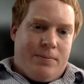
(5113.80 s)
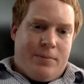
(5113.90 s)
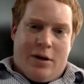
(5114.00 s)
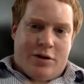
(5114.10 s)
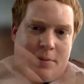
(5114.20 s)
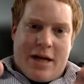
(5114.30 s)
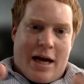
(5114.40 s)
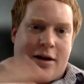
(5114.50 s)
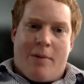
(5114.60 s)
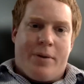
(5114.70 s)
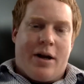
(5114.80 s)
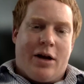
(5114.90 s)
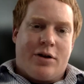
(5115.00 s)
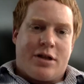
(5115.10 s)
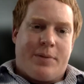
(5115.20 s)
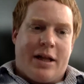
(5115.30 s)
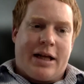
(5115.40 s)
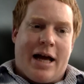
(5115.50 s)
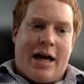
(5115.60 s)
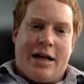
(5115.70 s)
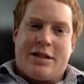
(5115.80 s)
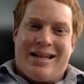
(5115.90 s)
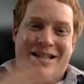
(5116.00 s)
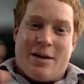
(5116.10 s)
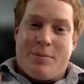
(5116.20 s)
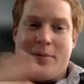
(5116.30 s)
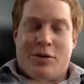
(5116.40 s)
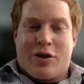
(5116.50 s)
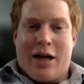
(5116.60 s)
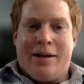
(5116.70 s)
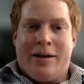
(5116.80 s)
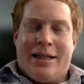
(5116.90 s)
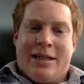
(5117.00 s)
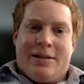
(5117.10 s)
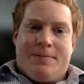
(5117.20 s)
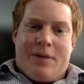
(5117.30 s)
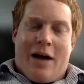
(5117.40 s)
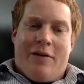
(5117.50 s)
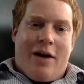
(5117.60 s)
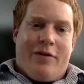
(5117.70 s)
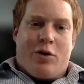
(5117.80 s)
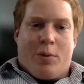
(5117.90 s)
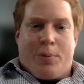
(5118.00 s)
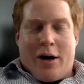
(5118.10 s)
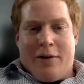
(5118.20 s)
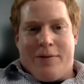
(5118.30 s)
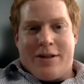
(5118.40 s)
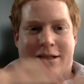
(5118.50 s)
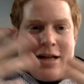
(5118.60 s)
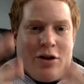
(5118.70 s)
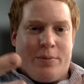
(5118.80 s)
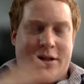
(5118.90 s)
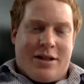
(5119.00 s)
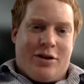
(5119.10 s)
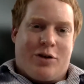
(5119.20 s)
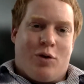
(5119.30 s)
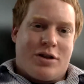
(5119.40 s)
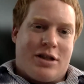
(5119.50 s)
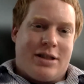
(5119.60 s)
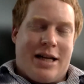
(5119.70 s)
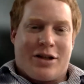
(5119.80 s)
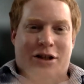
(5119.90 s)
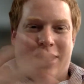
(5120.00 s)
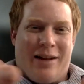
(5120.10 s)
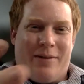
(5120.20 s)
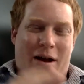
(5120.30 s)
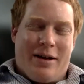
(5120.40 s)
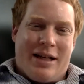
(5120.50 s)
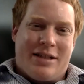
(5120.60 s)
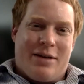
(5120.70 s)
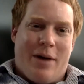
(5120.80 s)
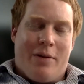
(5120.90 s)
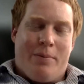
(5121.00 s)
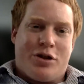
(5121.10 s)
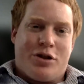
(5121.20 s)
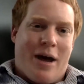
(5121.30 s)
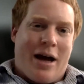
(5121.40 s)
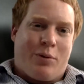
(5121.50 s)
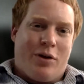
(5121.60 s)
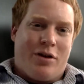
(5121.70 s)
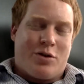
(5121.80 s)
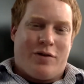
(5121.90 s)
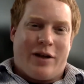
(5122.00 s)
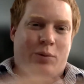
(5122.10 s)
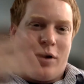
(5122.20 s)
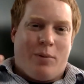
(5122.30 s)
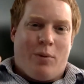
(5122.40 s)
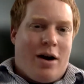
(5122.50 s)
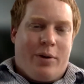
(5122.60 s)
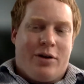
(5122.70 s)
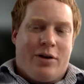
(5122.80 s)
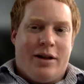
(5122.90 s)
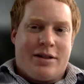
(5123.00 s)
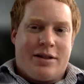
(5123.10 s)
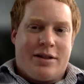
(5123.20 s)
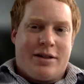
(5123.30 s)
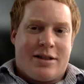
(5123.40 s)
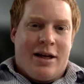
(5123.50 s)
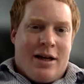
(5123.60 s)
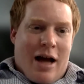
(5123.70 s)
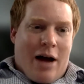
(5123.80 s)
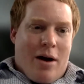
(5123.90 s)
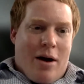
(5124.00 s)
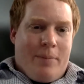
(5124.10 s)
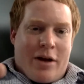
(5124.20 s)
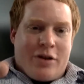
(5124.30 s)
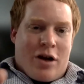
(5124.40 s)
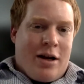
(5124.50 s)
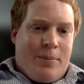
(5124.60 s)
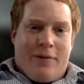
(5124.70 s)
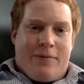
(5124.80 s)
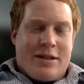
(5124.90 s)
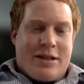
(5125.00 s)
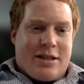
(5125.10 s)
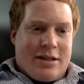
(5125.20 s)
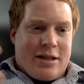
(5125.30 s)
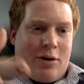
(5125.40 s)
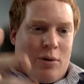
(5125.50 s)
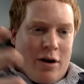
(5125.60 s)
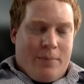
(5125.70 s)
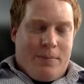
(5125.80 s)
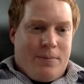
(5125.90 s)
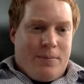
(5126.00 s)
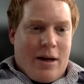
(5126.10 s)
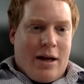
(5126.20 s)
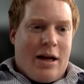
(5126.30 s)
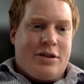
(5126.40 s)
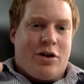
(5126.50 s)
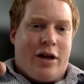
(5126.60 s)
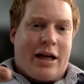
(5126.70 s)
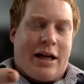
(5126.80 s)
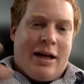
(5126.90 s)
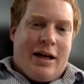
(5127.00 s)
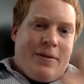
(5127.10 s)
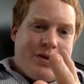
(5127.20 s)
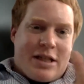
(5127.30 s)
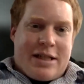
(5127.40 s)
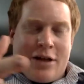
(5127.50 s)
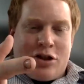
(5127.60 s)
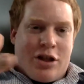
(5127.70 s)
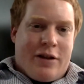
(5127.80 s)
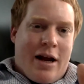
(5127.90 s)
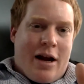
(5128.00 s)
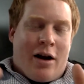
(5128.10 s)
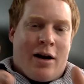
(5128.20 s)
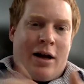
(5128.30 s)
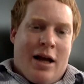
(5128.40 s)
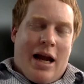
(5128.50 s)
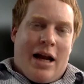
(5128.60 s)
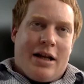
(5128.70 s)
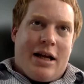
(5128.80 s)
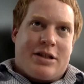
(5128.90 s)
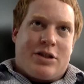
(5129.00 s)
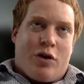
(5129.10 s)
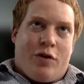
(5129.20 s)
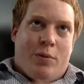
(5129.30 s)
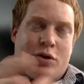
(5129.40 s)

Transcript: you know, some tech company or something like that. And sometimes you'll get, I've incorporated physics elements into courses and actually got a decent amount of pushback where they're sort of like, why are we doing this? Like this, I'm not trying to be a physicist. I don't want to. And so like, there's a tension there, and it's sort of